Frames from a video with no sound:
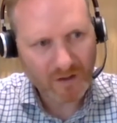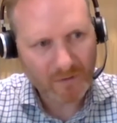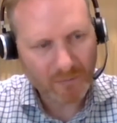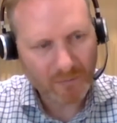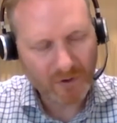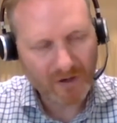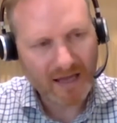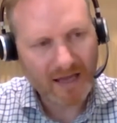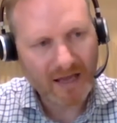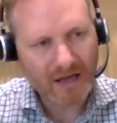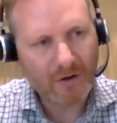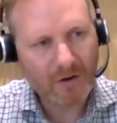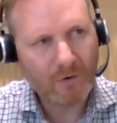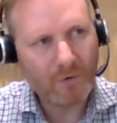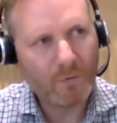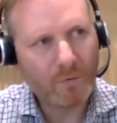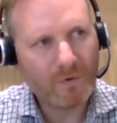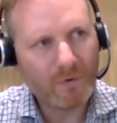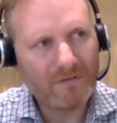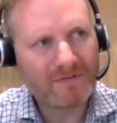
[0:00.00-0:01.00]
But how
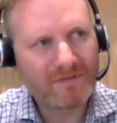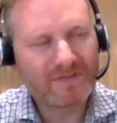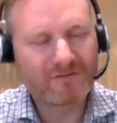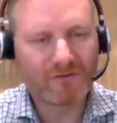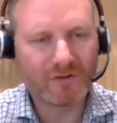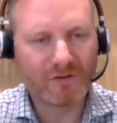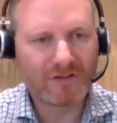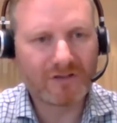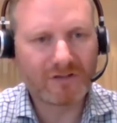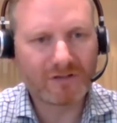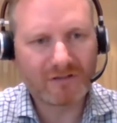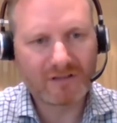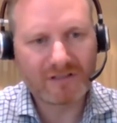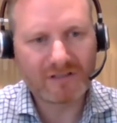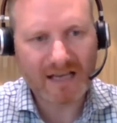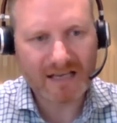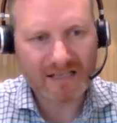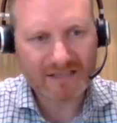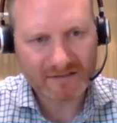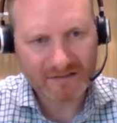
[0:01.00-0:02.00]
we've structured
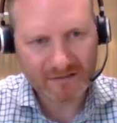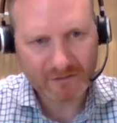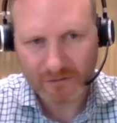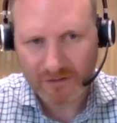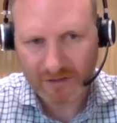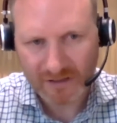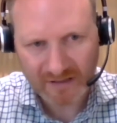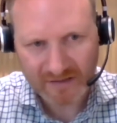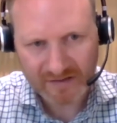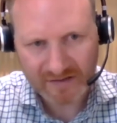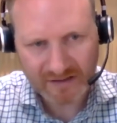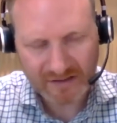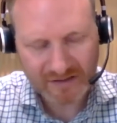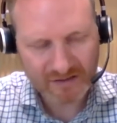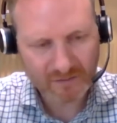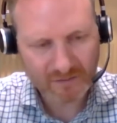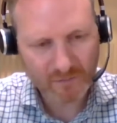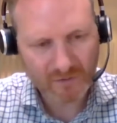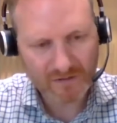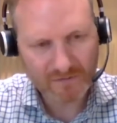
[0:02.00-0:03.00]
that as an
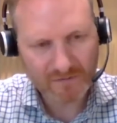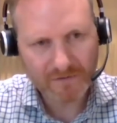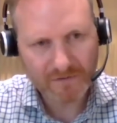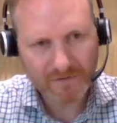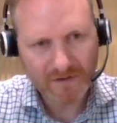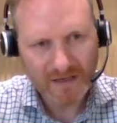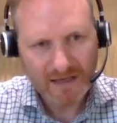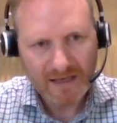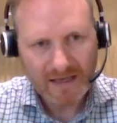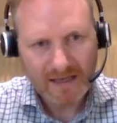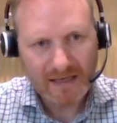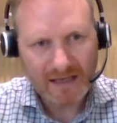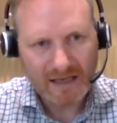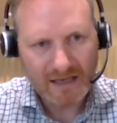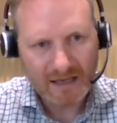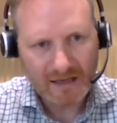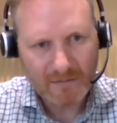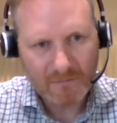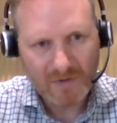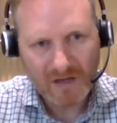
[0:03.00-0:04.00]
organization. We have
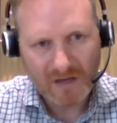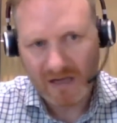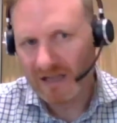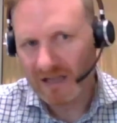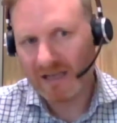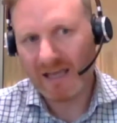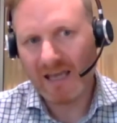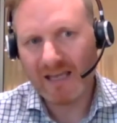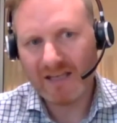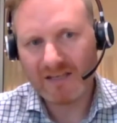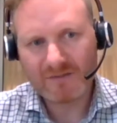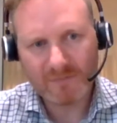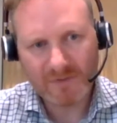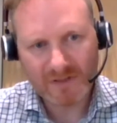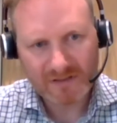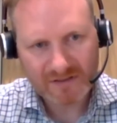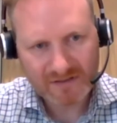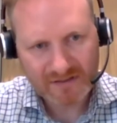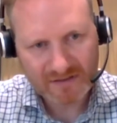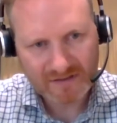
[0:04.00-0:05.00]
an
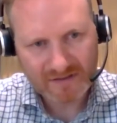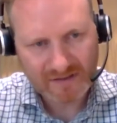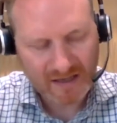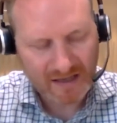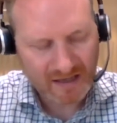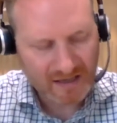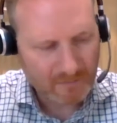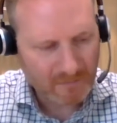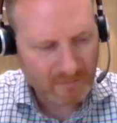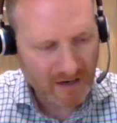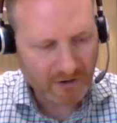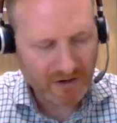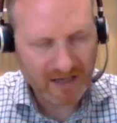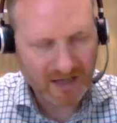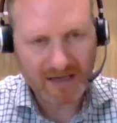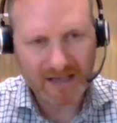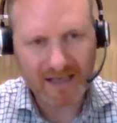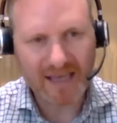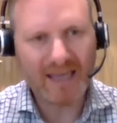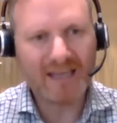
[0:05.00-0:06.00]
engagement area,
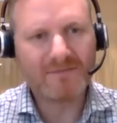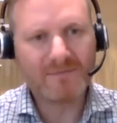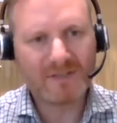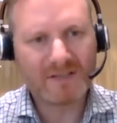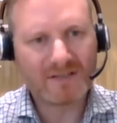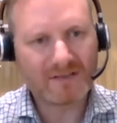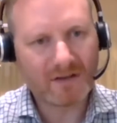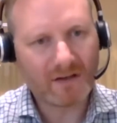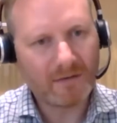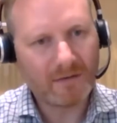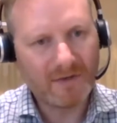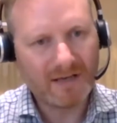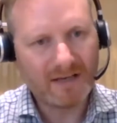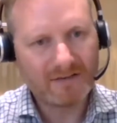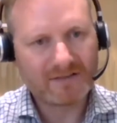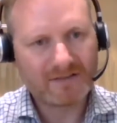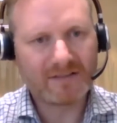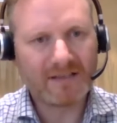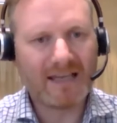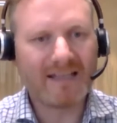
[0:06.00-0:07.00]
and engagement is all
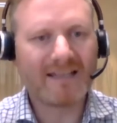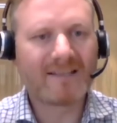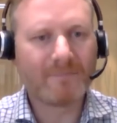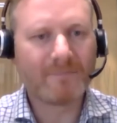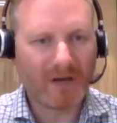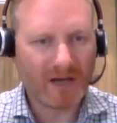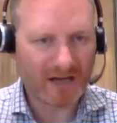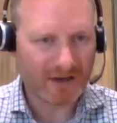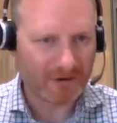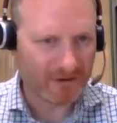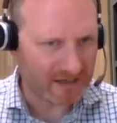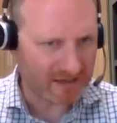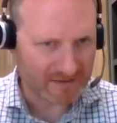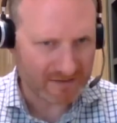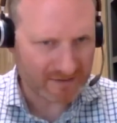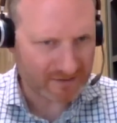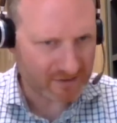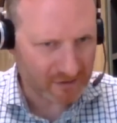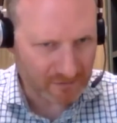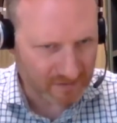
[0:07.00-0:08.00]
about inspiring
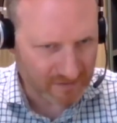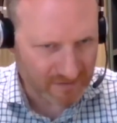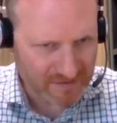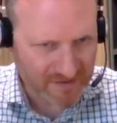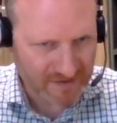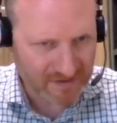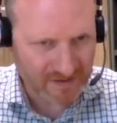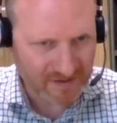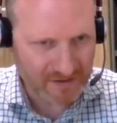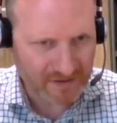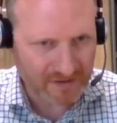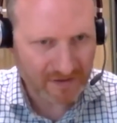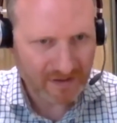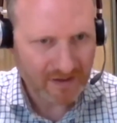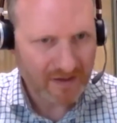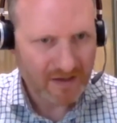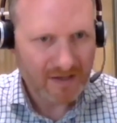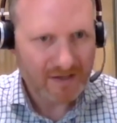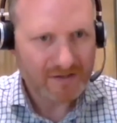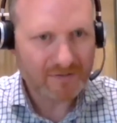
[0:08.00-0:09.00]
students to
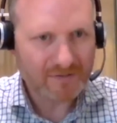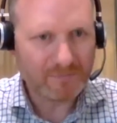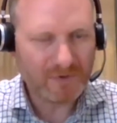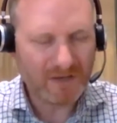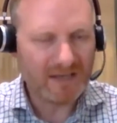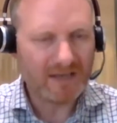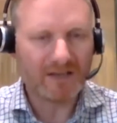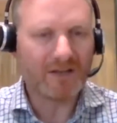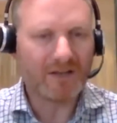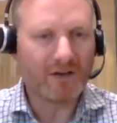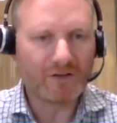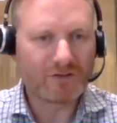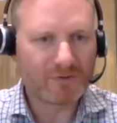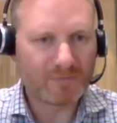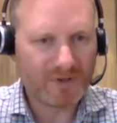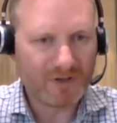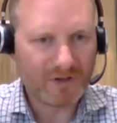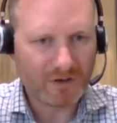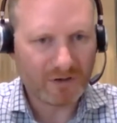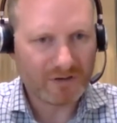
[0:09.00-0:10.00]
be an
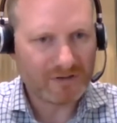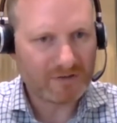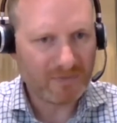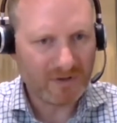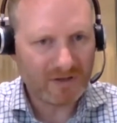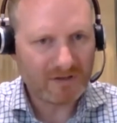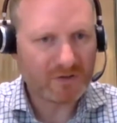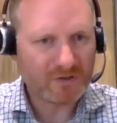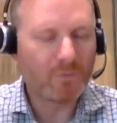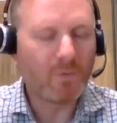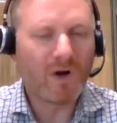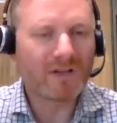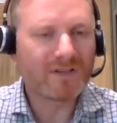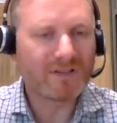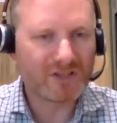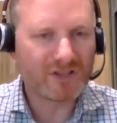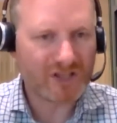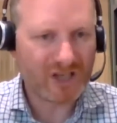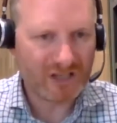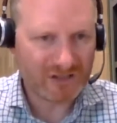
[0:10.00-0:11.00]
entrepreneur, to want to
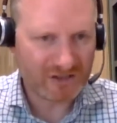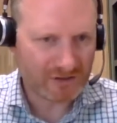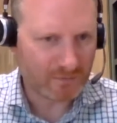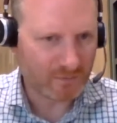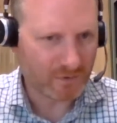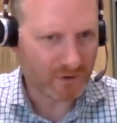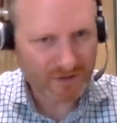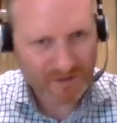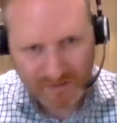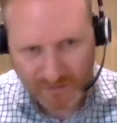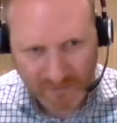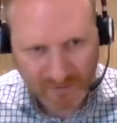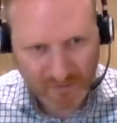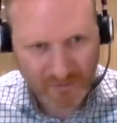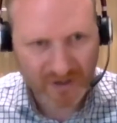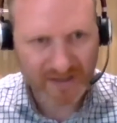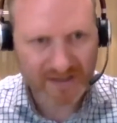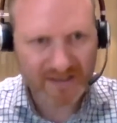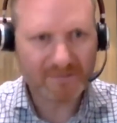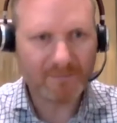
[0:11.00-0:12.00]
change the world. So we
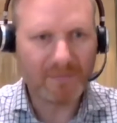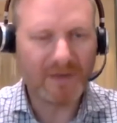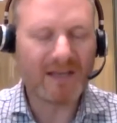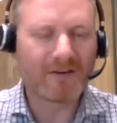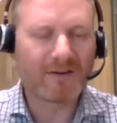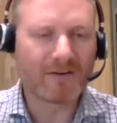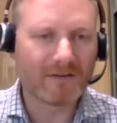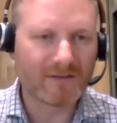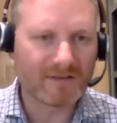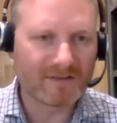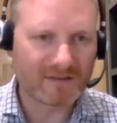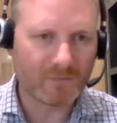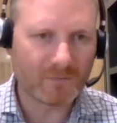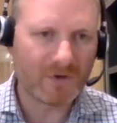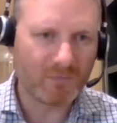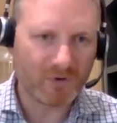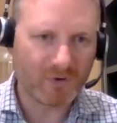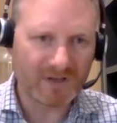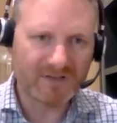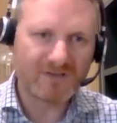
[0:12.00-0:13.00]
bring in speakers and we
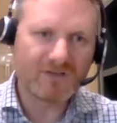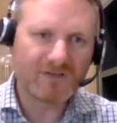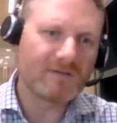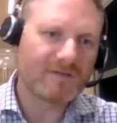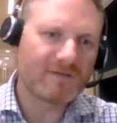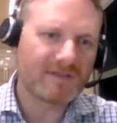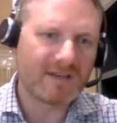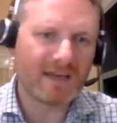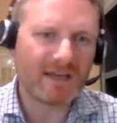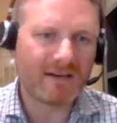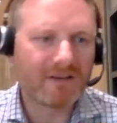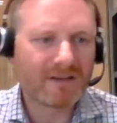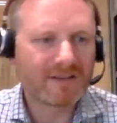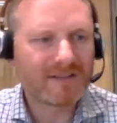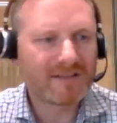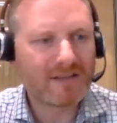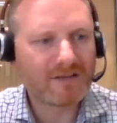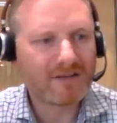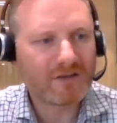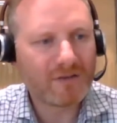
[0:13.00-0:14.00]
bring students together,
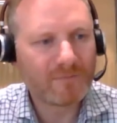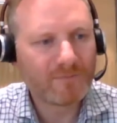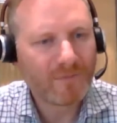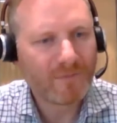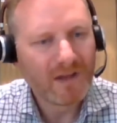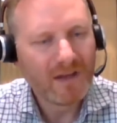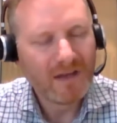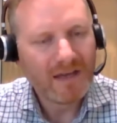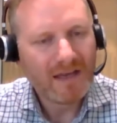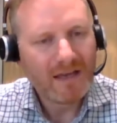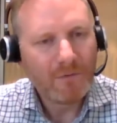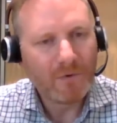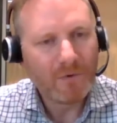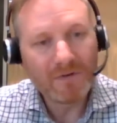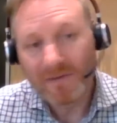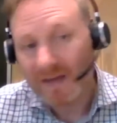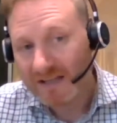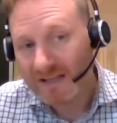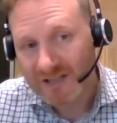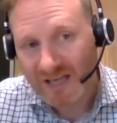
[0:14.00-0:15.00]
etc. We
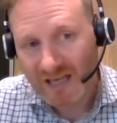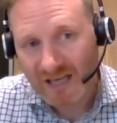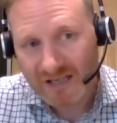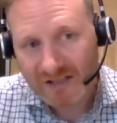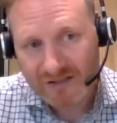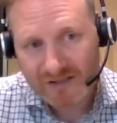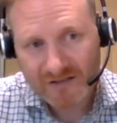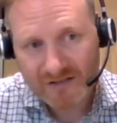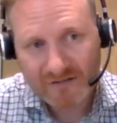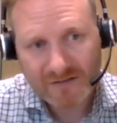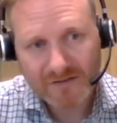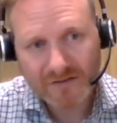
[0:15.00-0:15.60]
have education.